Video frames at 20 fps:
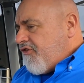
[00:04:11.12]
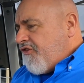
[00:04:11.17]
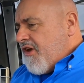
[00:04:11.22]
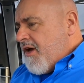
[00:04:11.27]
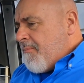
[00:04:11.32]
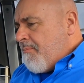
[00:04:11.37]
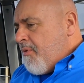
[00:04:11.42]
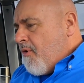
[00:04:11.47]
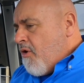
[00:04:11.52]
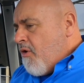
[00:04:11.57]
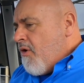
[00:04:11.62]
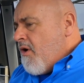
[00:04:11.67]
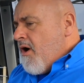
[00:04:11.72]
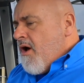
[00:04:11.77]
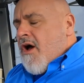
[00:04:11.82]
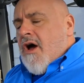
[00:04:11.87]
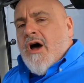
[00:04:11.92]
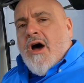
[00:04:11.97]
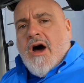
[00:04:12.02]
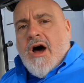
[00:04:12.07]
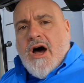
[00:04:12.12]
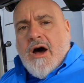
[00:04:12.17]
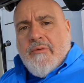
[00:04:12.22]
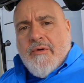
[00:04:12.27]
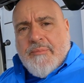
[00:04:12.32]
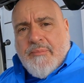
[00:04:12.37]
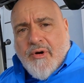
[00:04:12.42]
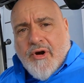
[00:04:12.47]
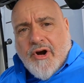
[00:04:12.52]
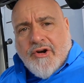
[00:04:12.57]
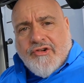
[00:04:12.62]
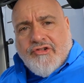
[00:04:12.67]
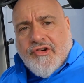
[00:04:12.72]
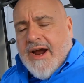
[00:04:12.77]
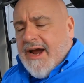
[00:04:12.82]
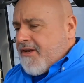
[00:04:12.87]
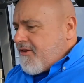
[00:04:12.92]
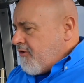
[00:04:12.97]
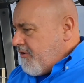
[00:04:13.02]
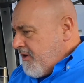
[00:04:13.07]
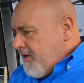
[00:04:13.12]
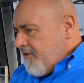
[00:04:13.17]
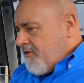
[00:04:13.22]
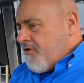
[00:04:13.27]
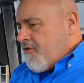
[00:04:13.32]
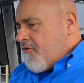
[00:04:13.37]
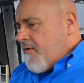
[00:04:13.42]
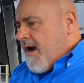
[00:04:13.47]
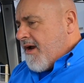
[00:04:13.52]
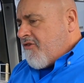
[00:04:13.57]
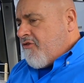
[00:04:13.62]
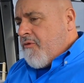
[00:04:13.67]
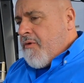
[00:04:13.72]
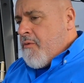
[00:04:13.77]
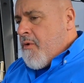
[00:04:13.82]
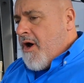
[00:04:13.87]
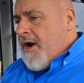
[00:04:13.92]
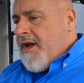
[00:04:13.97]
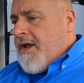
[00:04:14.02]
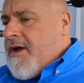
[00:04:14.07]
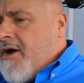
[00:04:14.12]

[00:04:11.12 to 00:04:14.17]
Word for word: simple. Uh, we put our tractor into the direction we want to